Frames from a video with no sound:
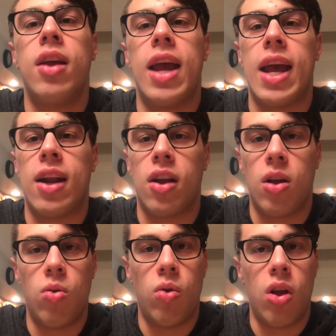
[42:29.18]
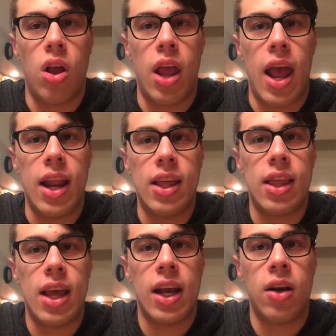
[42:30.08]
And
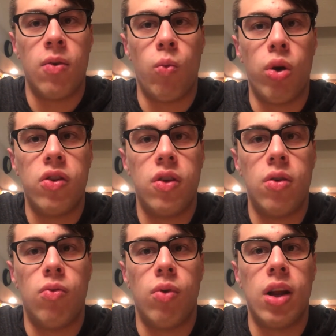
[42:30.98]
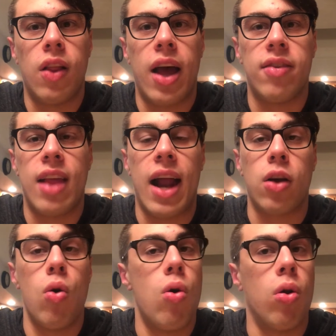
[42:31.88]
anything, once you realize that
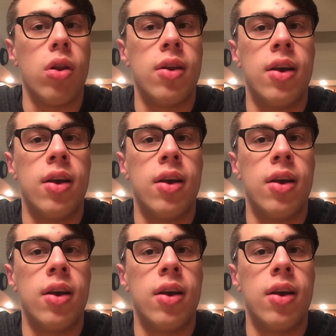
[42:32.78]
goal,